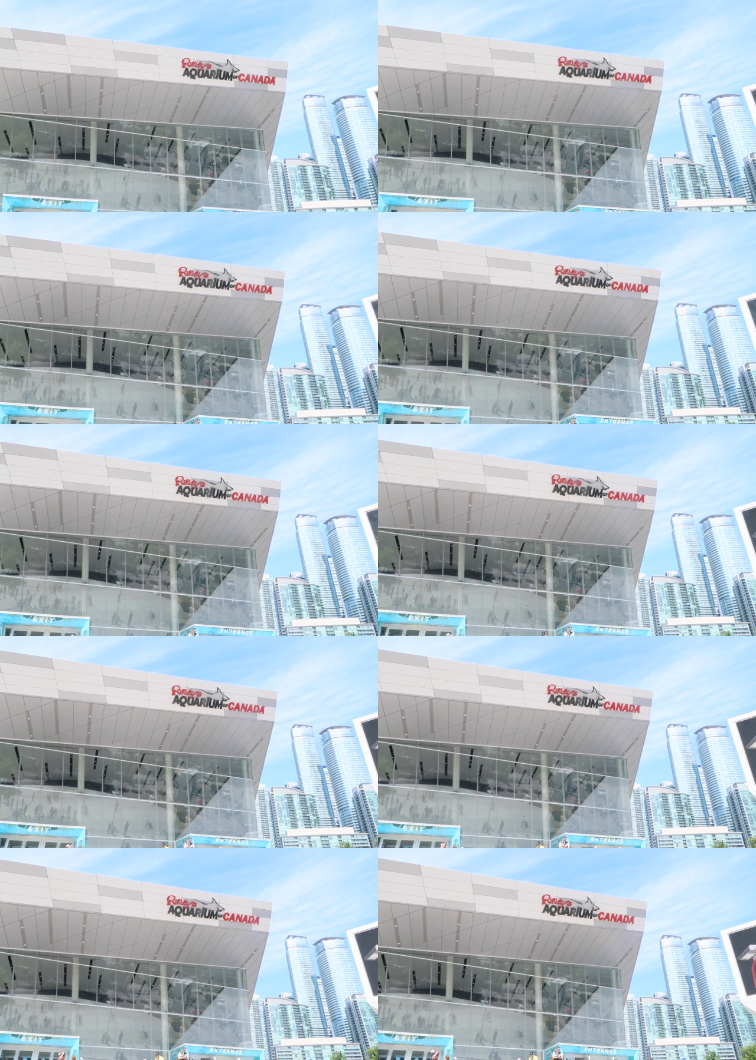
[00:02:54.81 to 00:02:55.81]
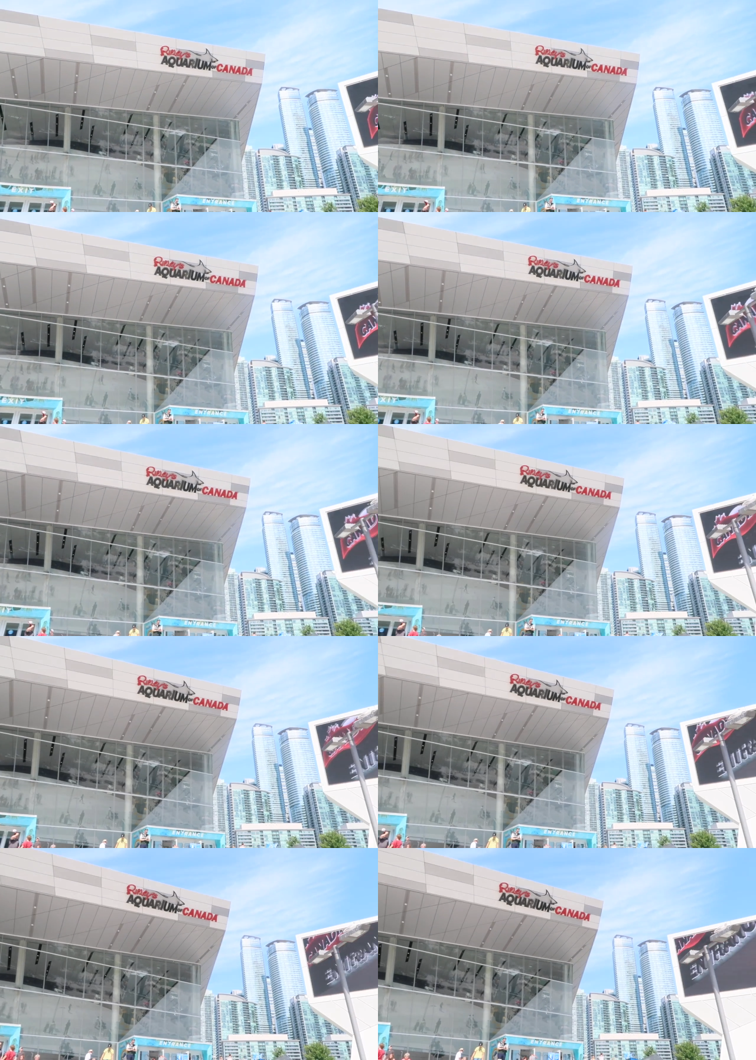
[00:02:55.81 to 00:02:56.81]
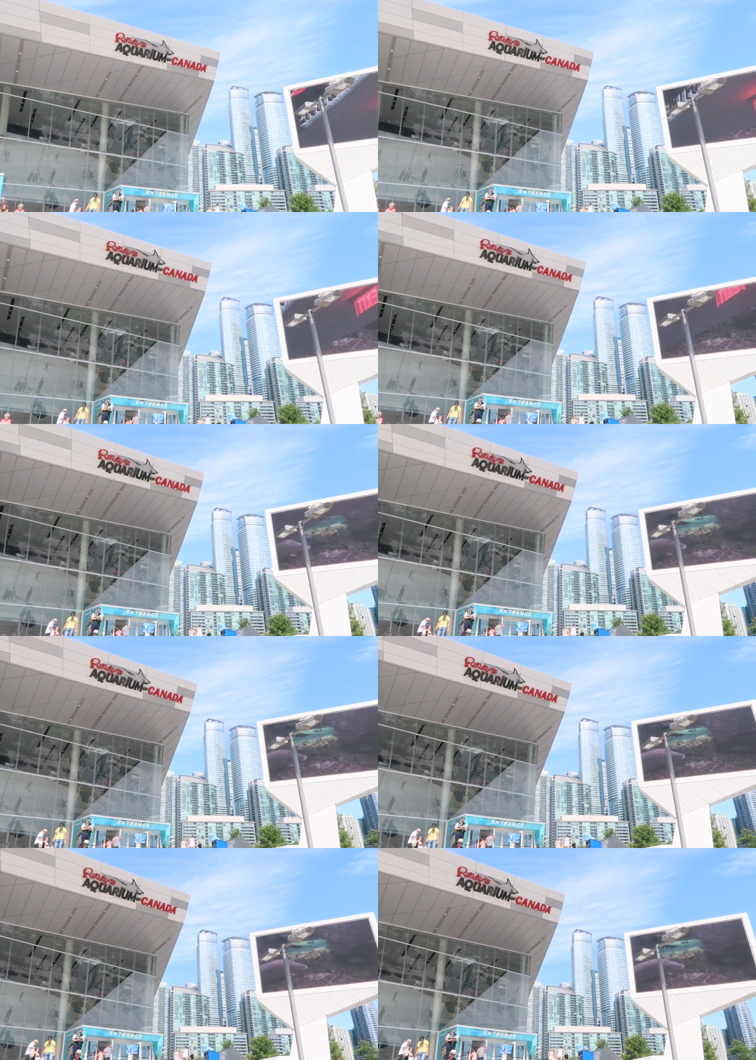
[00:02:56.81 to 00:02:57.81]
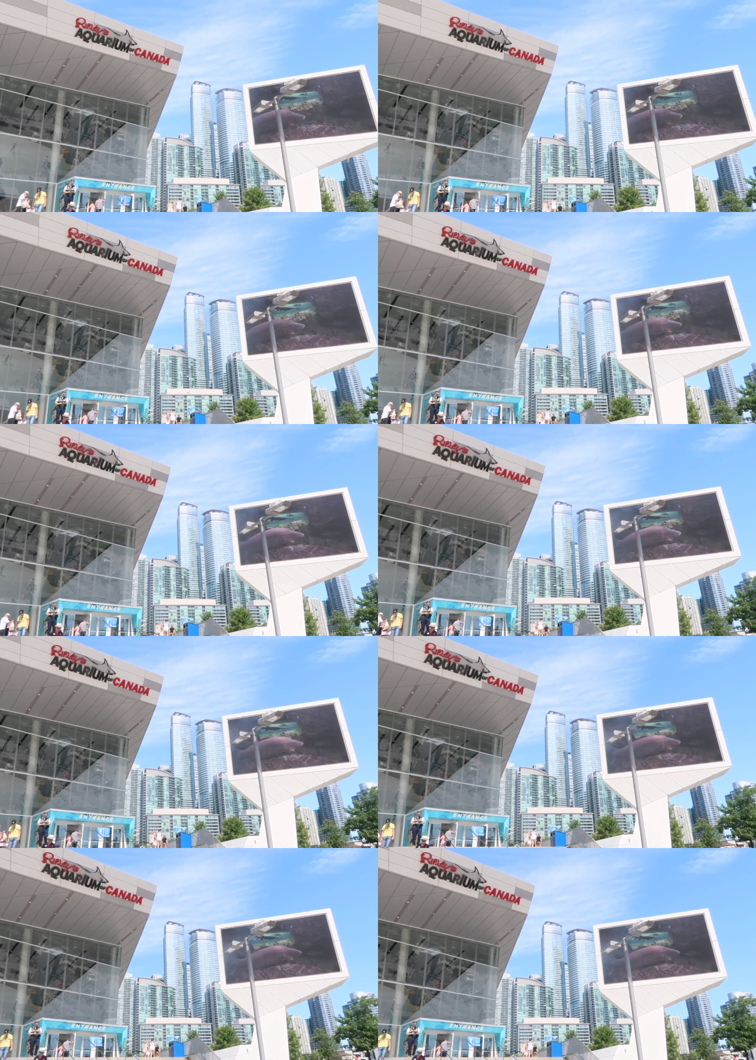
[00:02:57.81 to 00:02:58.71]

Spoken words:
Nobody's mouth can be seen.